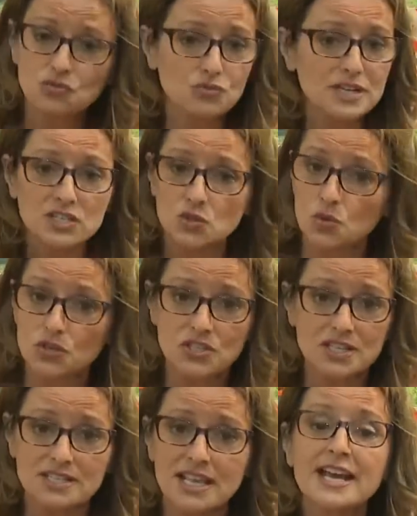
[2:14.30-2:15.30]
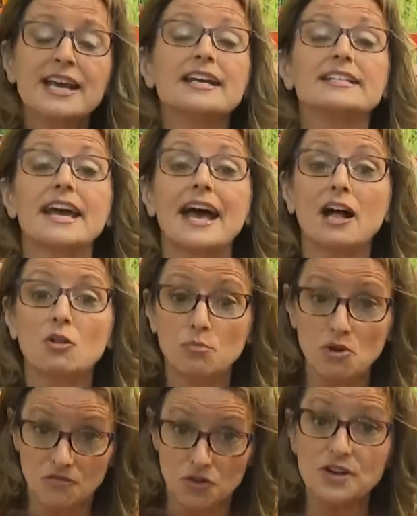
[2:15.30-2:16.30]
resources to
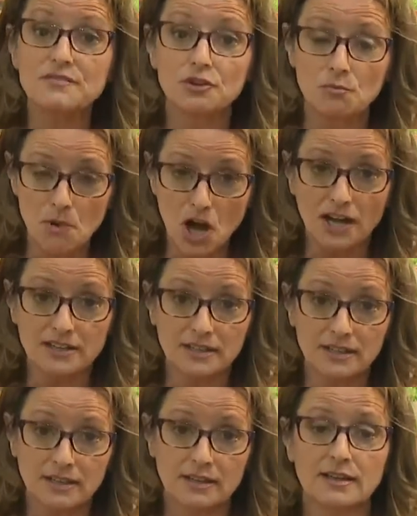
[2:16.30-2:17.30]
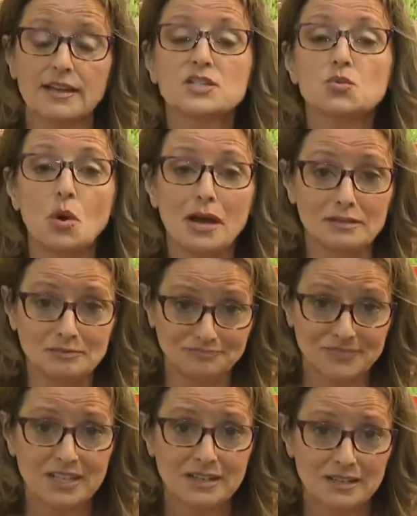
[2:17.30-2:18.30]
help over in Vermont as well.
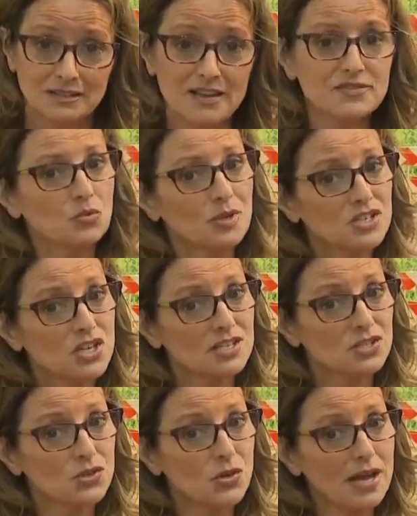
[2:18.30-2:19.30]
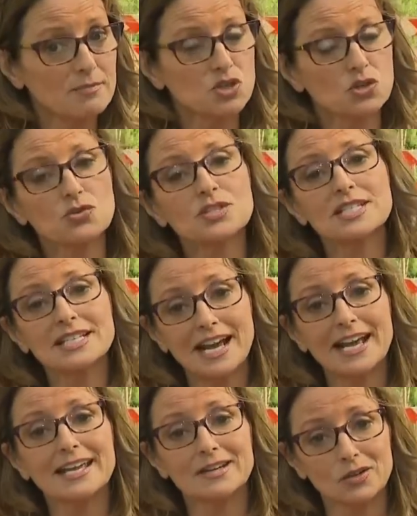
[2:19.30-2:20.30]
Live in Winchester, New Hampshire,
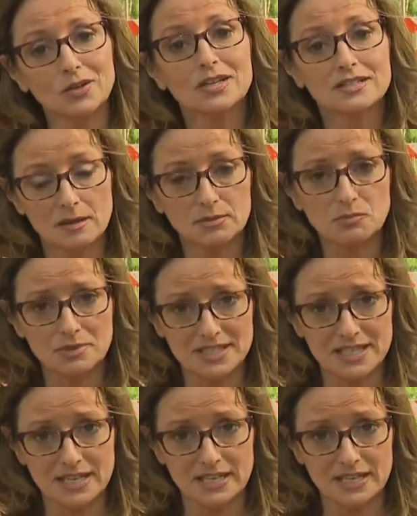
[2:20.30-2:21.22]
Christina Hager, WBZ